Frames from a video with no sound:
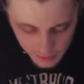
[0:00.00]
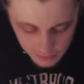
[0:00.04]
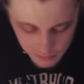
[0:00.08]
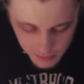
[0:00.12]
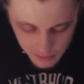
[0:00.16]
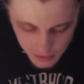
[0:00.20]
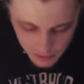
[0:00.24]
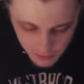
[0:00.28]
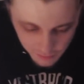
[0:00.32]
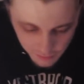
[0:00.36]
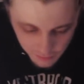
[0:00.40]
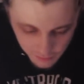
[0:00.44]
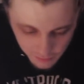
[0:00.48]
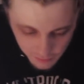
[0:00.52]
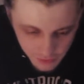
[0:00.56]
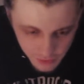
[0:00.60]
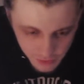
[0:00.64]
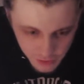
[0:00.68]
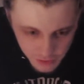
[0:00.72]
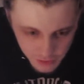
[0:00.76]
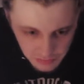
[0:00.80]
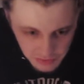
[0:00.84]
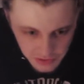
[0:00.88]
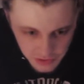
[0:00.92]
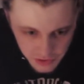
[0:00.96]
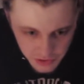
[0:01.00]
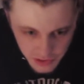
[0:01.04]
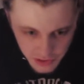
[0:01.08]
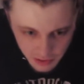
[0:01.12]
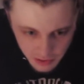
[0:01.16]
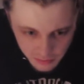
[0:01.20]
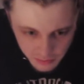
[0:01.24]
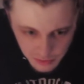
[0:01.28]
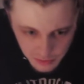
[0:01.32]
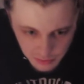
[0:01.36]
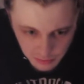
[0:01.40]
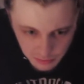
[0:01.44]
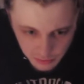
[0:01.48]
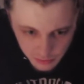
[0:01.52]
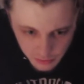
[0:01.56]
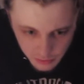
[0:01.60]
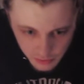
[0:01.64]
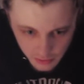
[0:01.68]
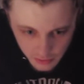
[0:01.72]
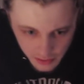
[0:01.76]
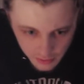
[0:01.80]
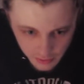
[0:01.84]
So the fouls should be challengeable.